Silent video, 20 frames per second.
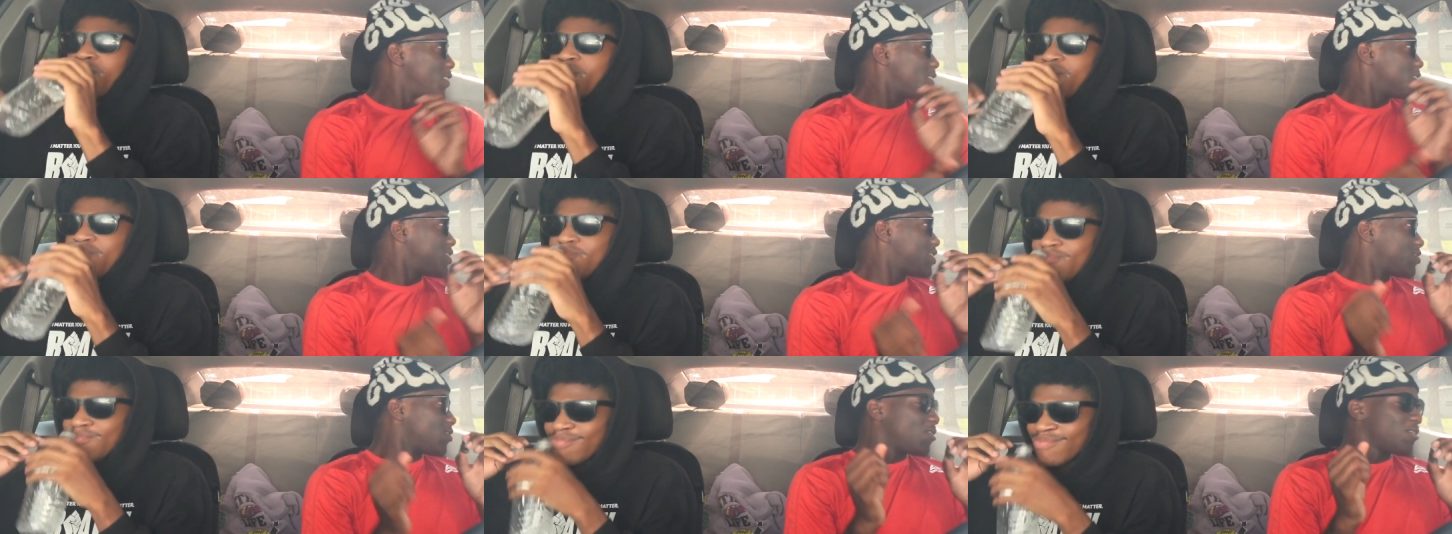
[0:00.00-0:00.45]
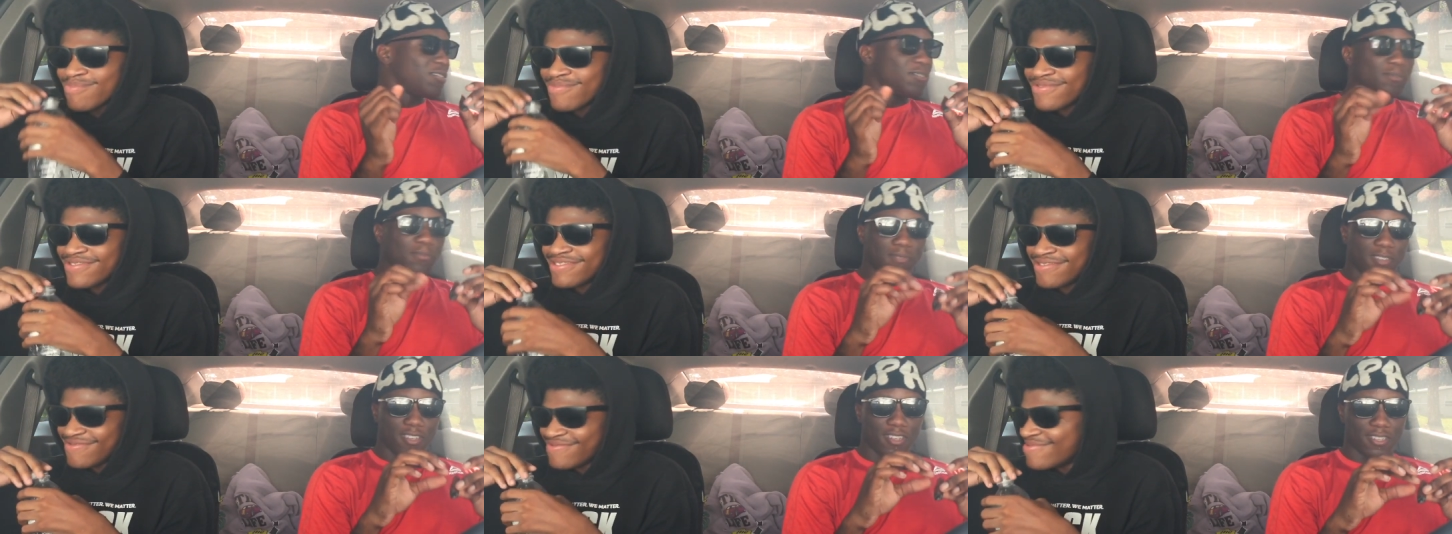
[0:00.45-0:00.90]
Speaker 1: little sooner.
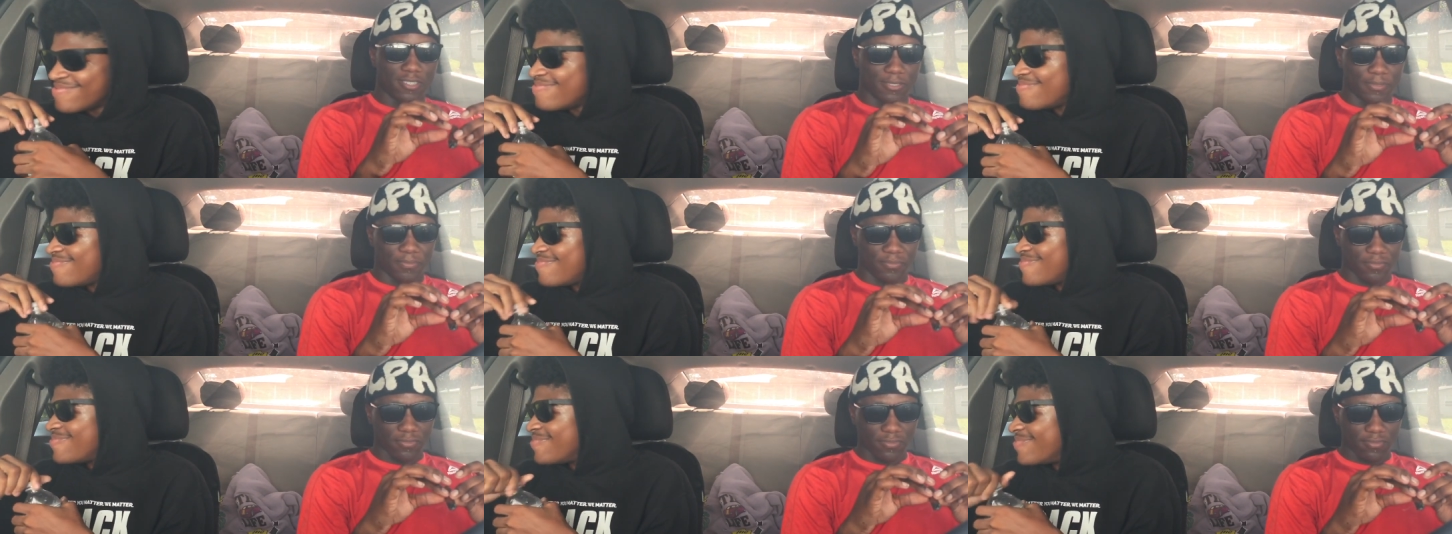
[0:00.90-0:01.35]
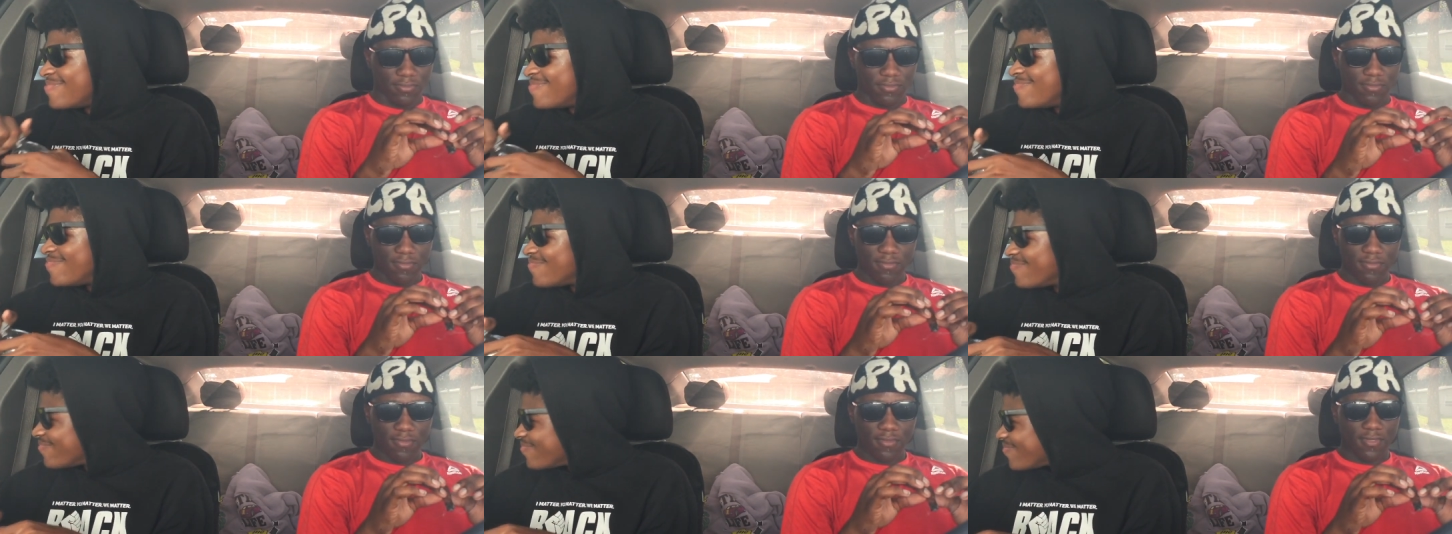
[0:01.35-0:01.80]
Uh,
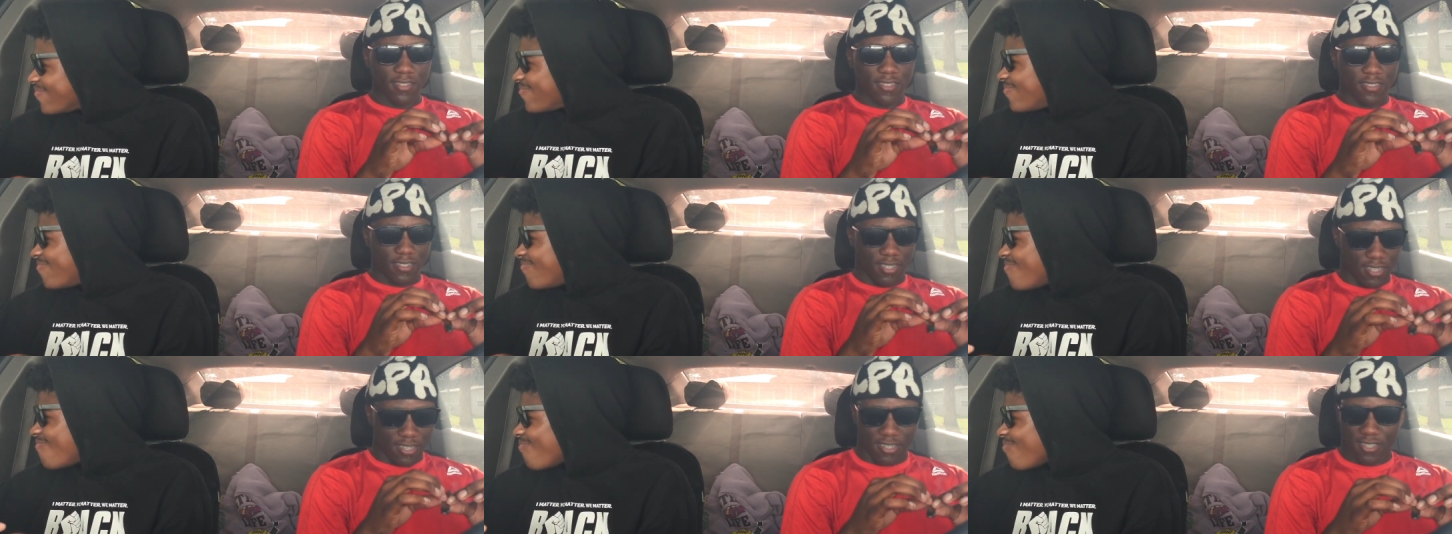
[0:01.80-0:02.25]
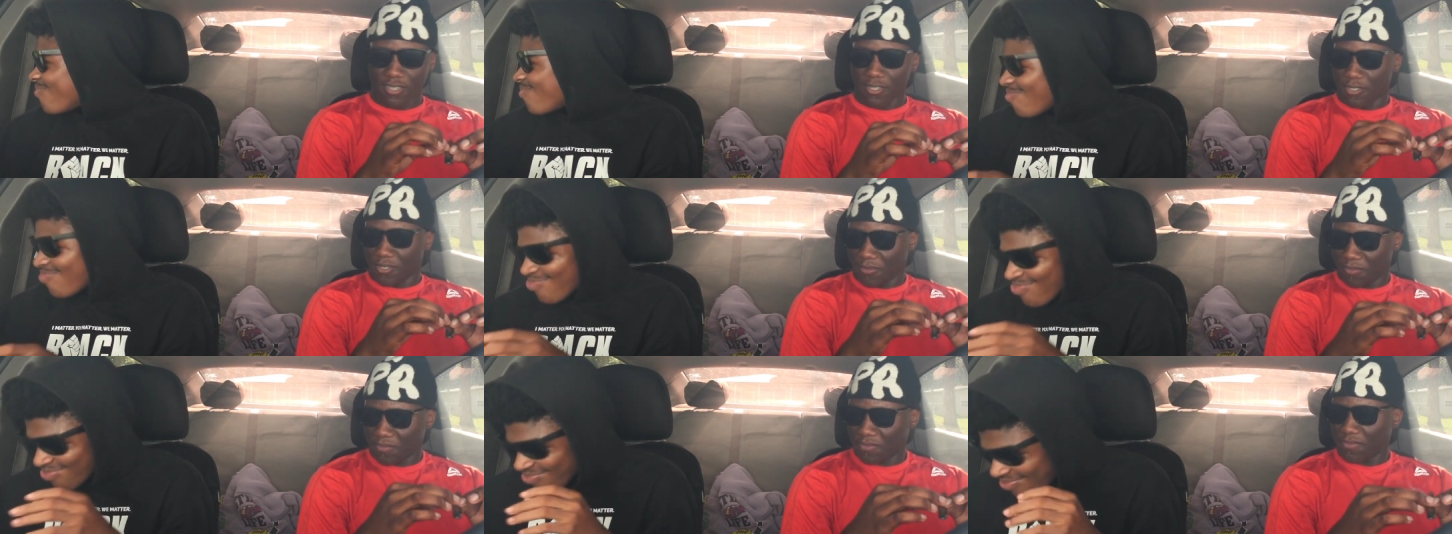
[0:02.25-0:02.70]
mm. uh.